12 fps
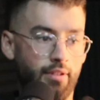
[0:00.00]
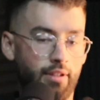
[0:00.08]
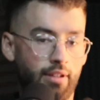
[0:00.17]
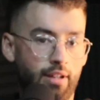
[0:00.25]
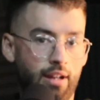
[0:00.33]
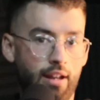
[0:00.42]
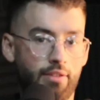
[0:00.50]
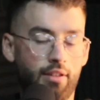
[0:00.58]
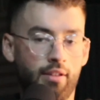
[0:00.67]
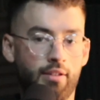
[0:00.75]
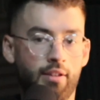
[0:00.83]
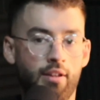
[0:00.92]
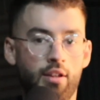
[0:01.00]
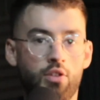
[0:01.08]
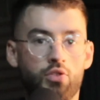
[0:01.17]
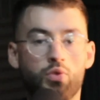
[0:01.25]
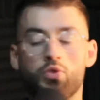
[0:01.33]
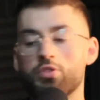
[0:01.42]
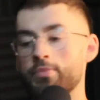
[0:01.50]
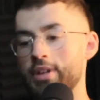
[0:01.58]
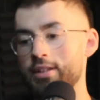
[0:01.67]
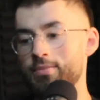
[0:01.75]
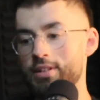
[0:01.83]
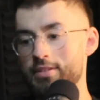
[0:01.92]
And I think social
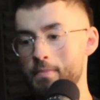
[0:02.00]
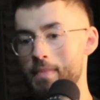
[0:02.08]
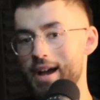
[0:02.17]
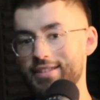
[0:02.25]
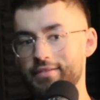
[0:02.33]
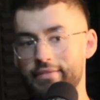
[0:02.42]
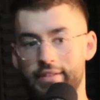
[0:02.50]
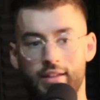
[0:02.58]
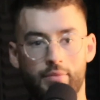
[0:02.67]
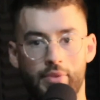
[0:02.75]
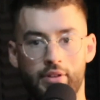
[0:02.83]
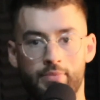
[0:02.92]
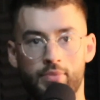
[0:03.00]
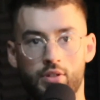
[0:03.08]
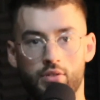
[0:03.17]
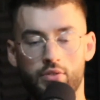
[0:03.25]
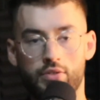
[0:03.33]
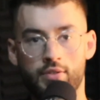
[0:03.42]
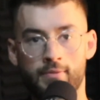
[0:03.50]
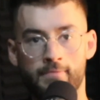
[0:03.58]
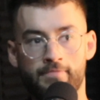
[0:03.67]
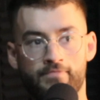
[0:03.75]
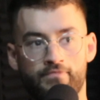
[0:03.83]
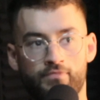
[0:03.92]
media plays a massive thing at the minute, because
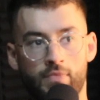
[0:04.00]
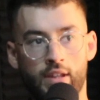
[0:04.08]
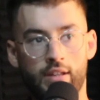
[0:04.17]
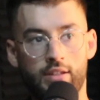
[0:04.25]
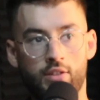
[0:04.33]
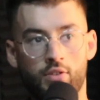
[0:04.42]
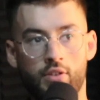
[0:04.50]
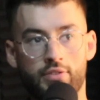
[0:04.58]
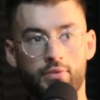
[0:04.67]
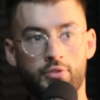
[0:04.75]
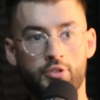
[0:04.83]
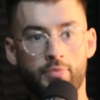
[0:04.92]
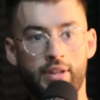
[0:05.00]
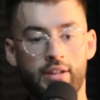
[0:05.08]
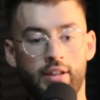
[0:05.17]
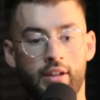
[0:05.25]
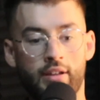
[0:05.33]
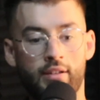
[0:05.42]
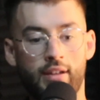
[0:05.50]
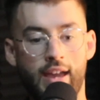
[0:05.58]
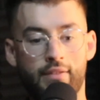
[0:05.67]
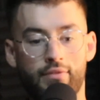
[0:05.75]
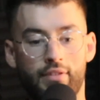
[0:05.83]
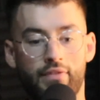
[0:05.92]
you look on social media,
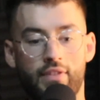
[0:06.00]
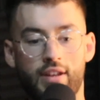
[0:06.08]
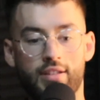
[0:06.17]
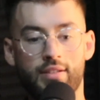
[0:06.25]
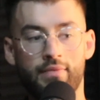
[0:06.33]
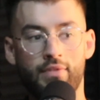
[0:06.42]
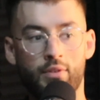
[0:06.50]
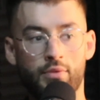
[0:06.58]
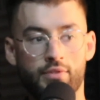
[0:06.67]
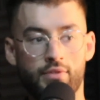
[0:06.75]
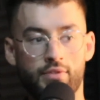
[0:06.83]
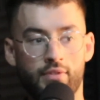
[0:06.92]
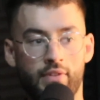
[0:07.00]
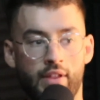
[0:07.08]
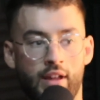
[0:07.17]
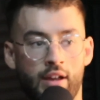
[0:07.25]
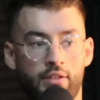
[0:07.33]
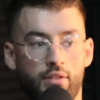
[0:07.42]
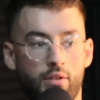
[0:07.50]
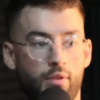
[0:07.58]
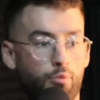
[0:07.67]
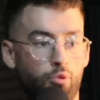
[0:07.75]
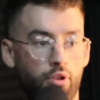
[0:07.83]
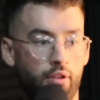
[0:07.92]
every fitness influencer and stuff like that are
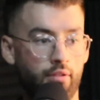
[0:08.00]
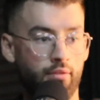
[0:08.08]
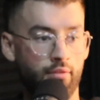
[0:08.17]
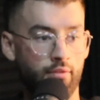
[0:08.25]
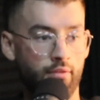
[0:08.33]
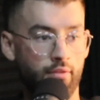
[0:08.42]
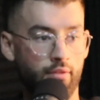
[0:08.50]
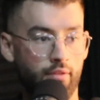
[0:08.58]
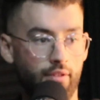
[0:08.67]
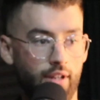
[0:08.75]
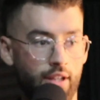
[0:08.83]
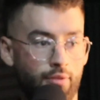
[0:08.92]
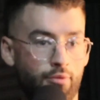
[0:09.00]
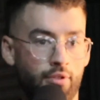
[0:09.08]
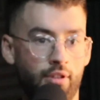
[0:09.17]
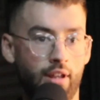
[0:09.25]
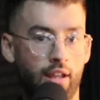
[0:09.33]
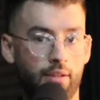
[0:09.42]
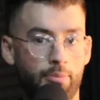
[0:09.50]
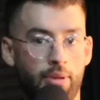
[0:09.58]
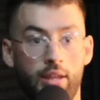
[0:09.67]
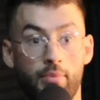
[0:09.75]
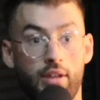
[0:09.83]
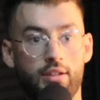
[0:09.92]
out running. And they're running like
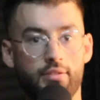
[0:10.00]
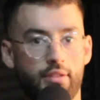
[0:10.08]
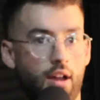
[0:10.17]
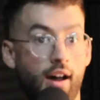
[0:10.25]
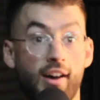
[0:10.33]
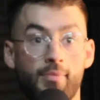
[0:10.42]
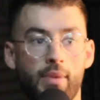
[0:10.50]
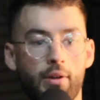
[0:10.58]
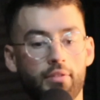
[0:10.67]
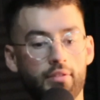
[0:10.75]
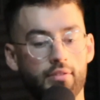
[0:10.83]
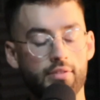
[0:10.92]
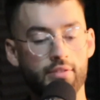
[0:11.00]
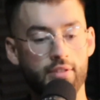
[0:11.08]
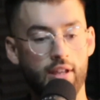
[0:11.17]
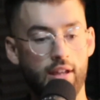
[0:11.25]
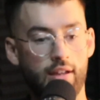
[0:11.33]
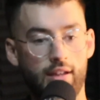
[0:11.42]
PBs on their half marathons.